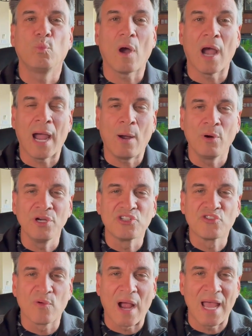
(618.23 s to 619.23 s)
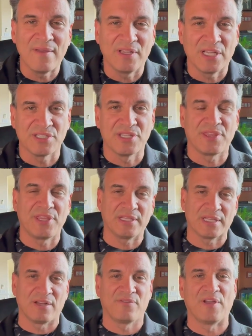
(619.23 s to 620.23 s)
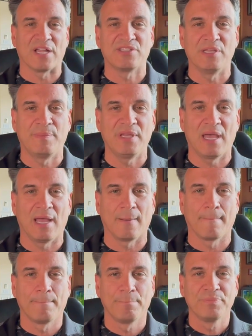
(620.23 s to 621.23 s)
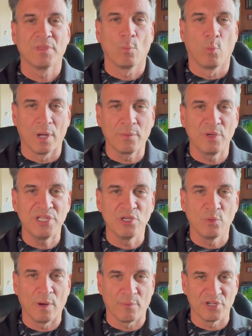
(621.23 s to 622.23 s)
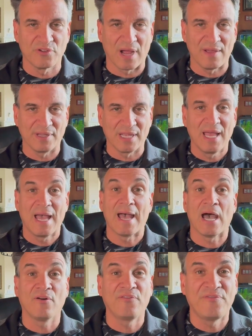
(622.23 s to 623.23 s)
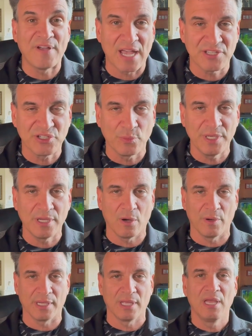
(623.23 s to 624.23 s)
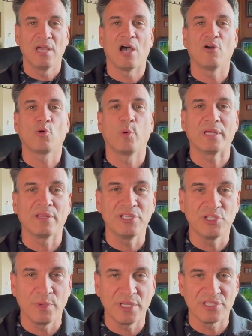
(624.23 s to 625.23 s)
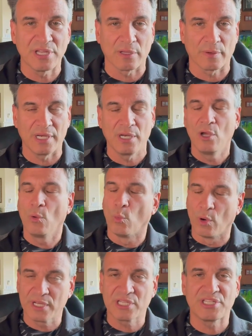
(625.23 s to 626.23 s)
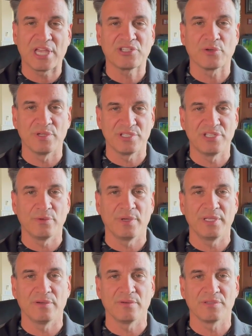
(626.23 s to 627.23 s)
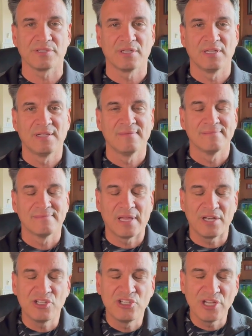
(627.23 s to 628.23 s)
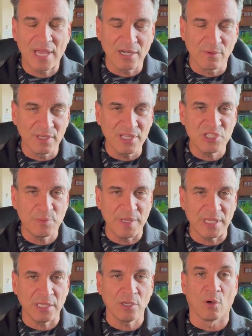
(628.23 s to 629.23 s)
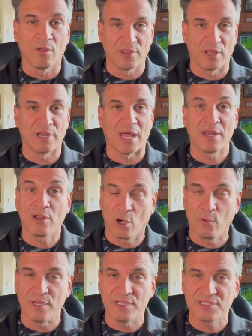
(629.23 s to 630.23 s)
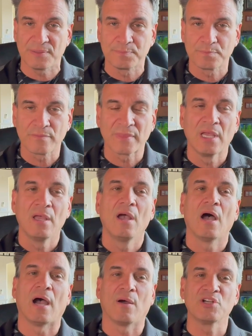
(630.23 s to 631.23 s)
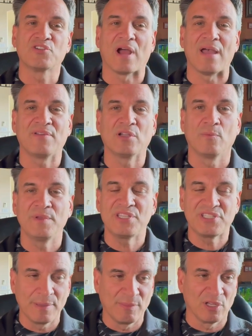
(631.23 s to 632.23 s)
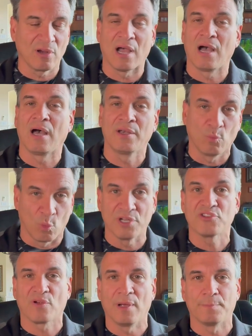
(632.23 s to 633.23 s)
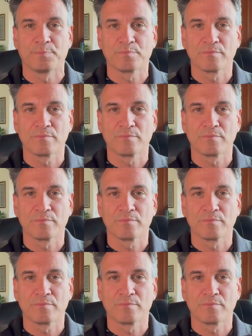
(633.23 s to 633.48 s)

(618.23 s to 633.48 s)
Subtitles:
Our driving is the thing that affects EPA. What we do when we're driving. How fast are we going? How quickly do we accelerate? What accessories do we use? And generally speaking, although not always, our driving will be similar on one trip.